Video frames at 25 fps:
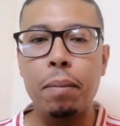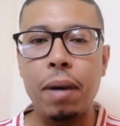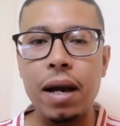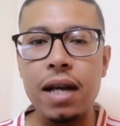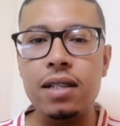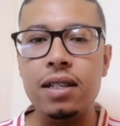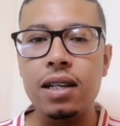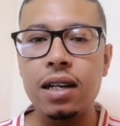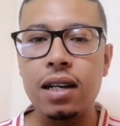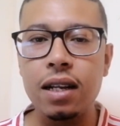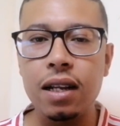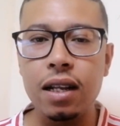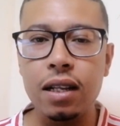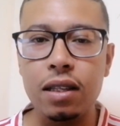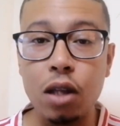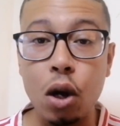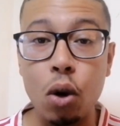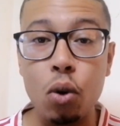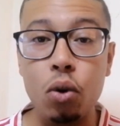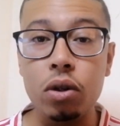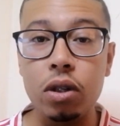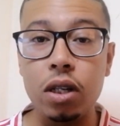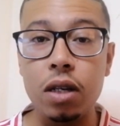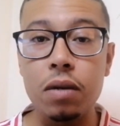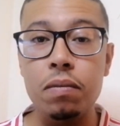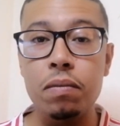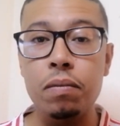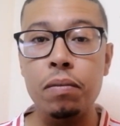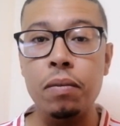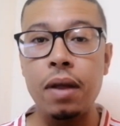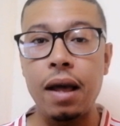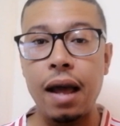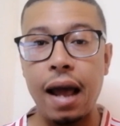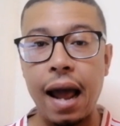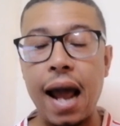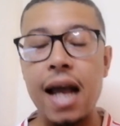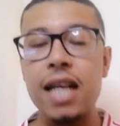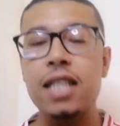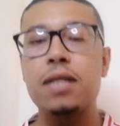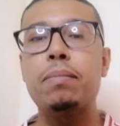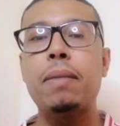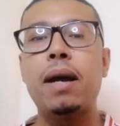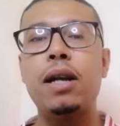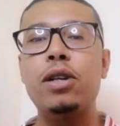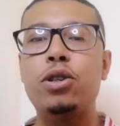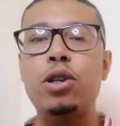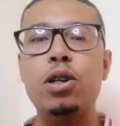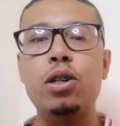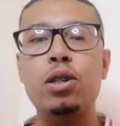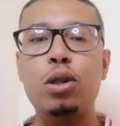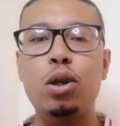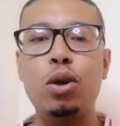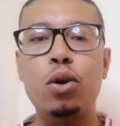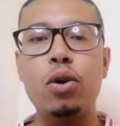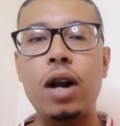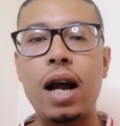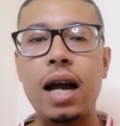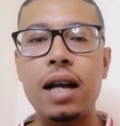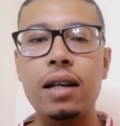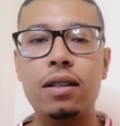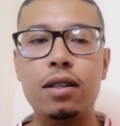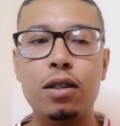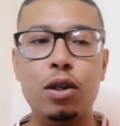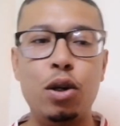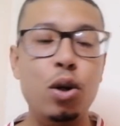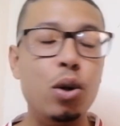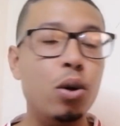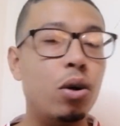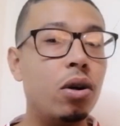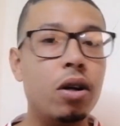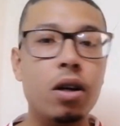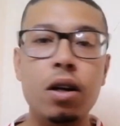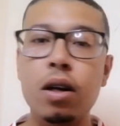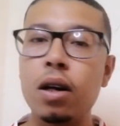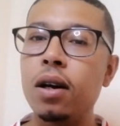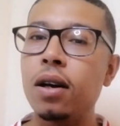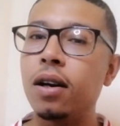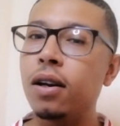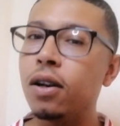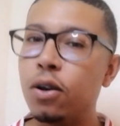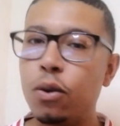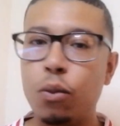basically told him as Manchester United, look,